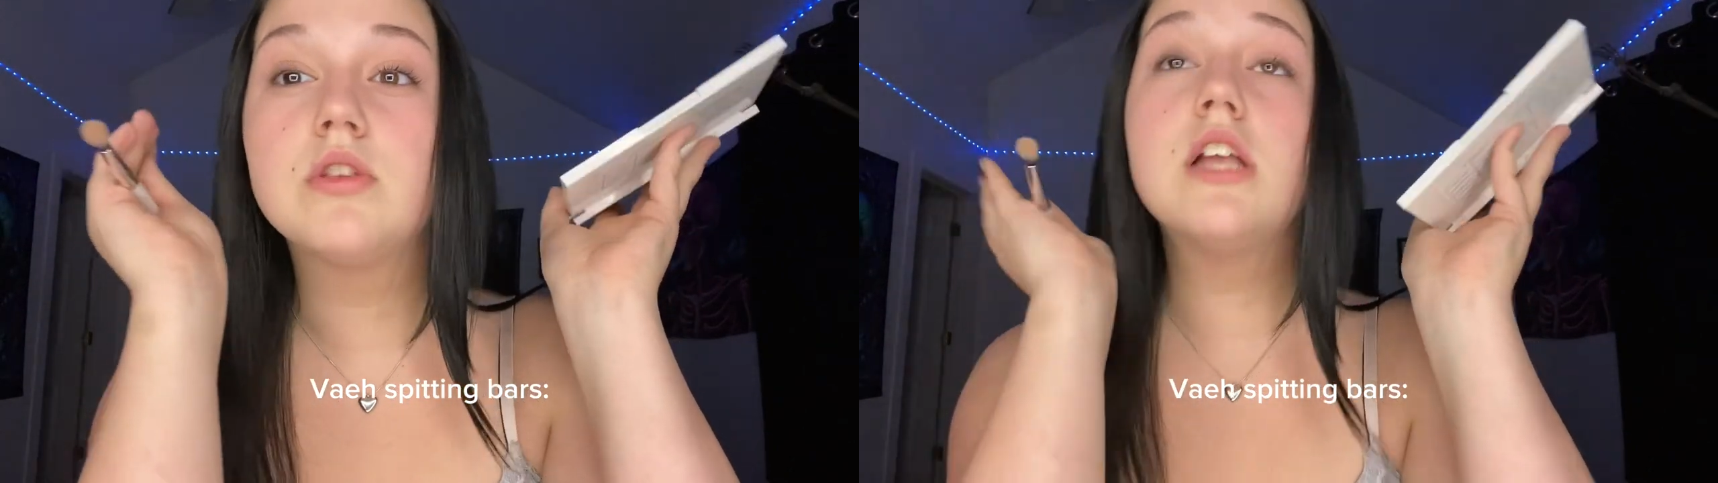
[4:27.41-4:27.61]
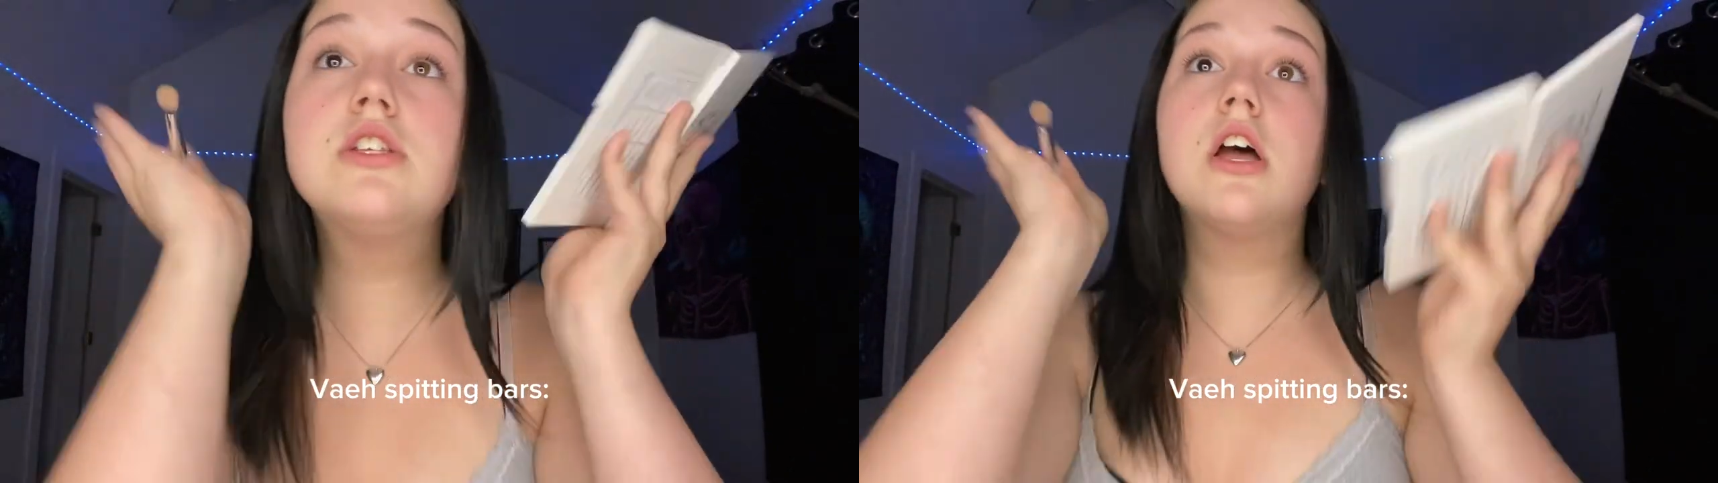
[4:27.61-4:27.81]

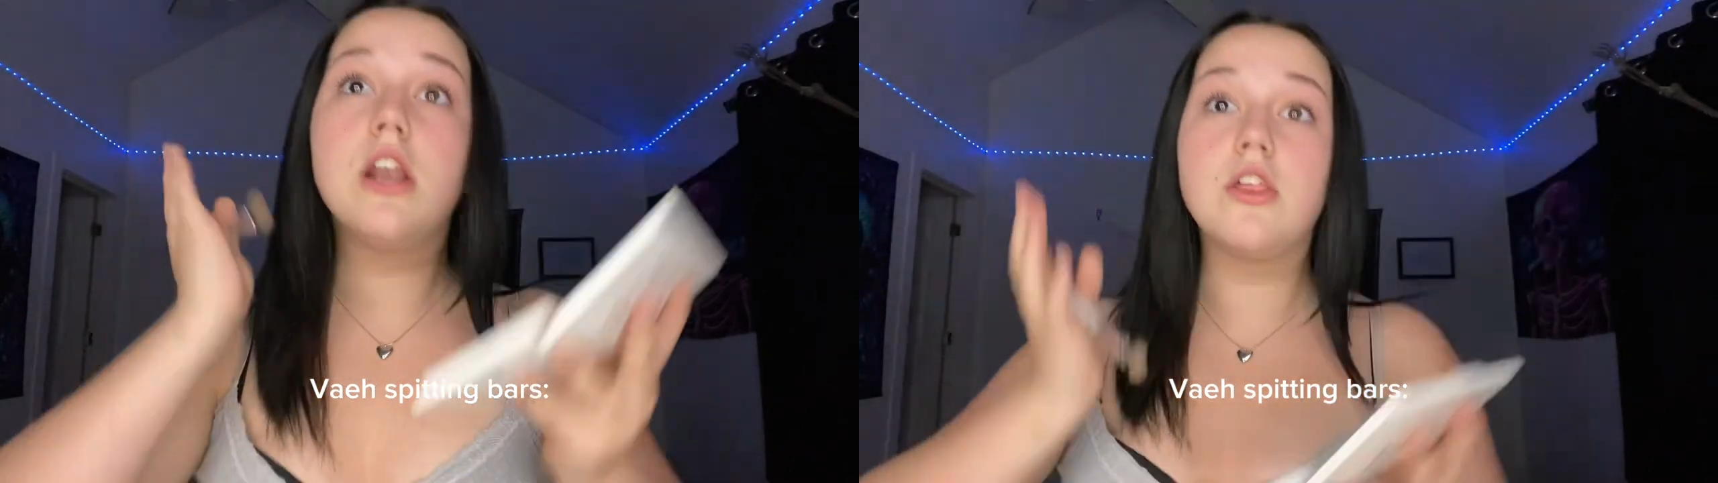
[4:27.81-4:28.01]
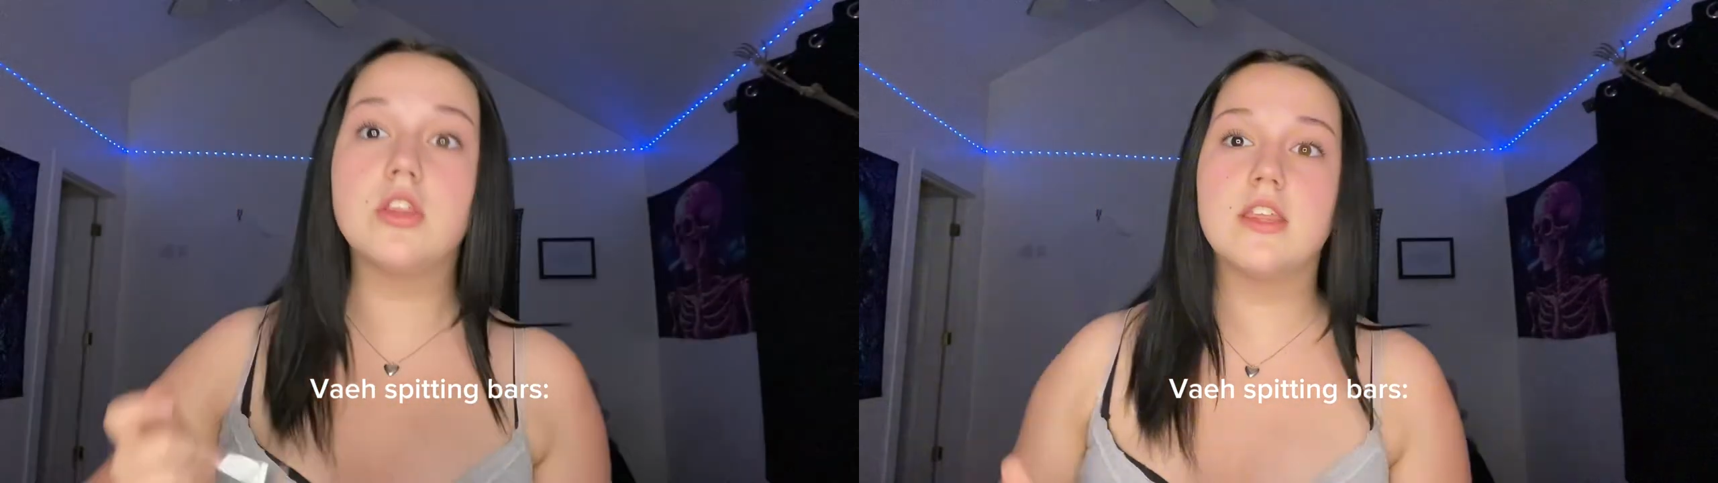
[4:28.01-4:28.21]
That's
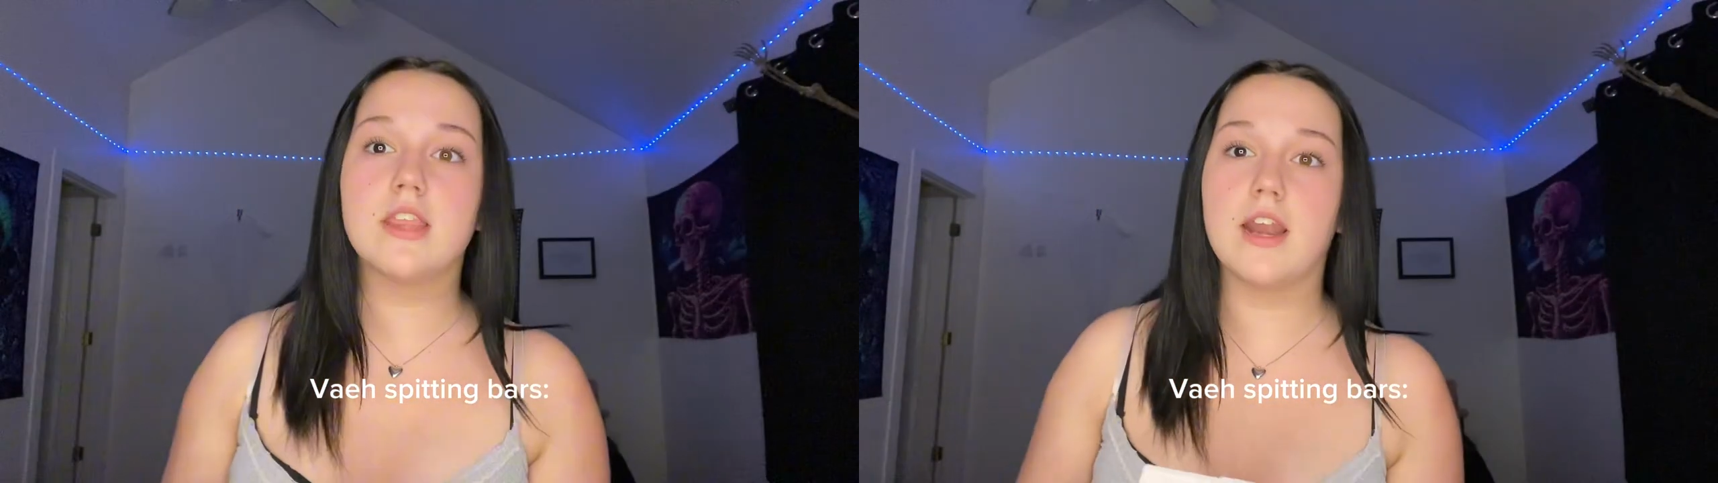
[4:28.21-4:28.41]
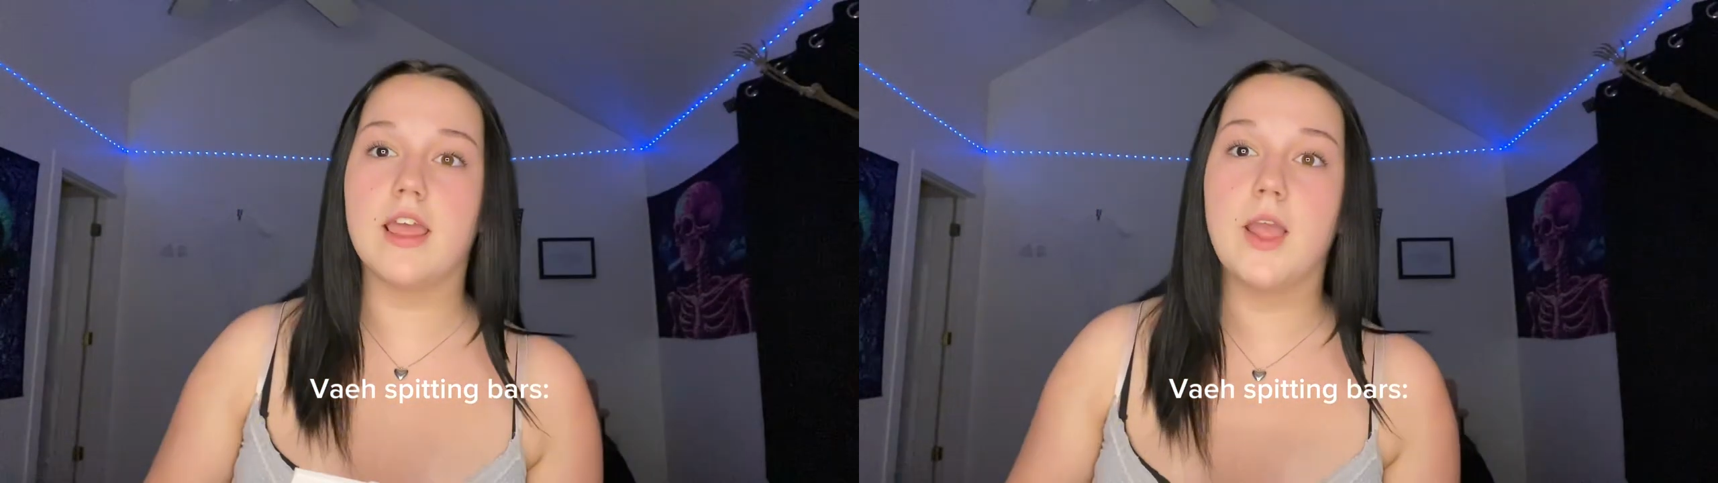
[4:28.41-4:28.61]
another thing
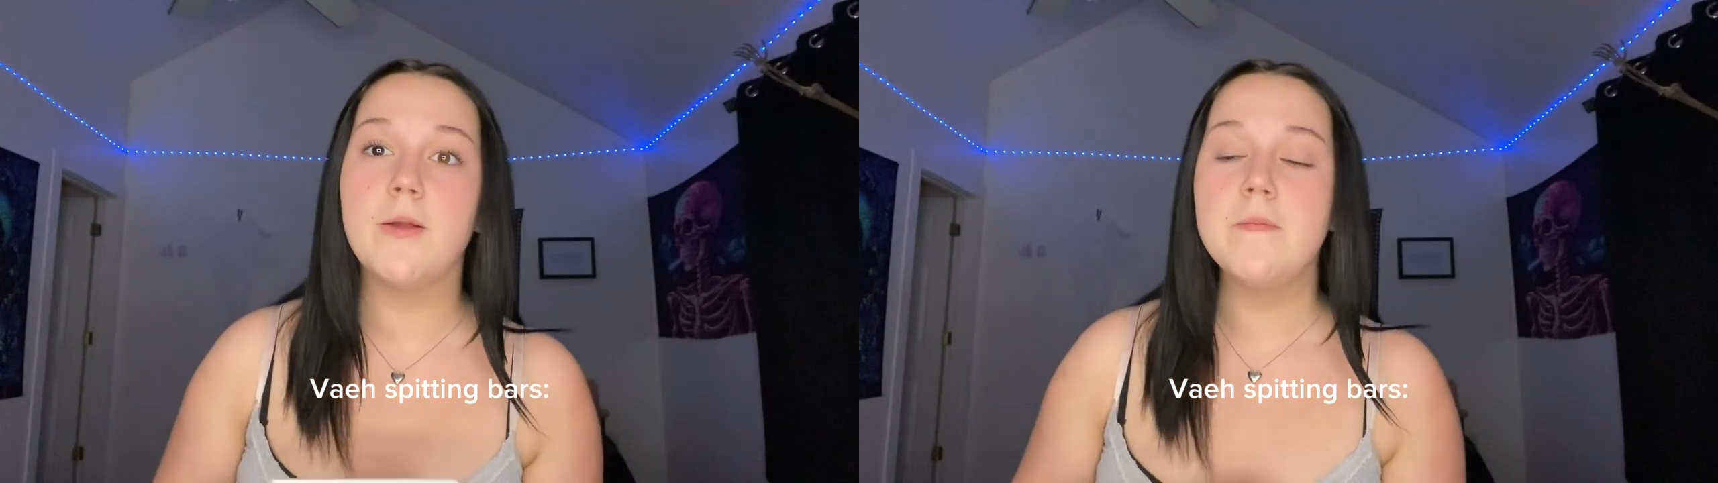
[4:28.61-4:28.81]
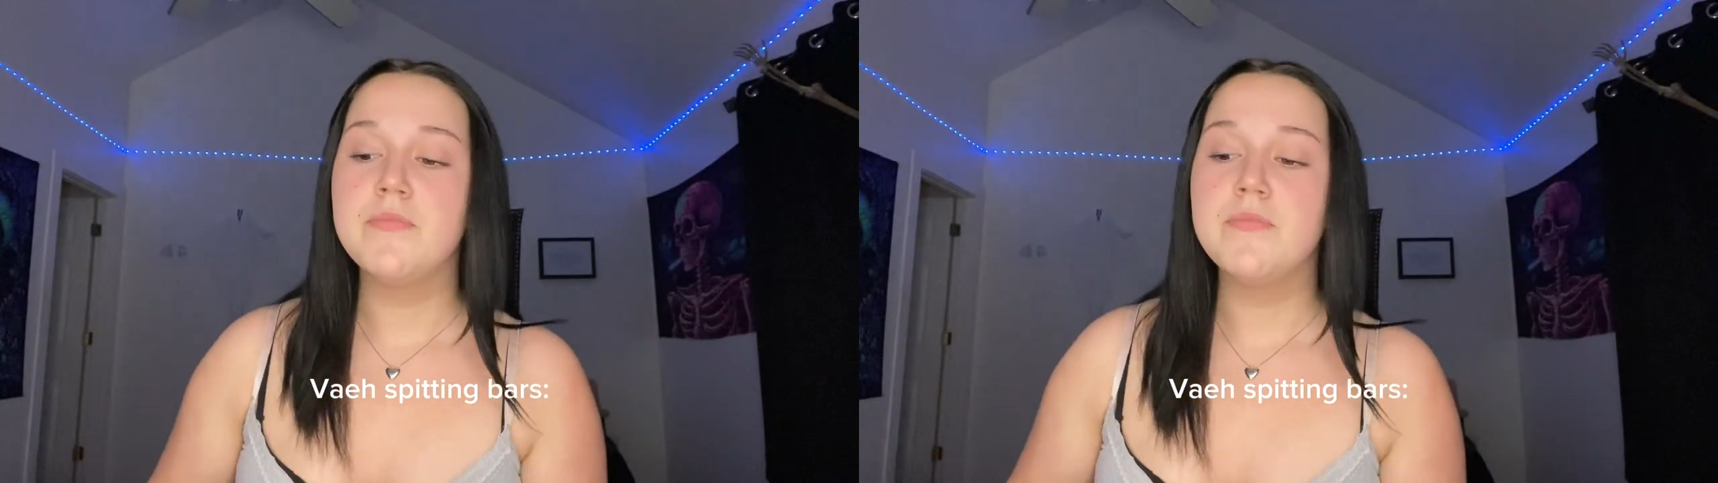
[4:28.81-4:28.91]
that I hate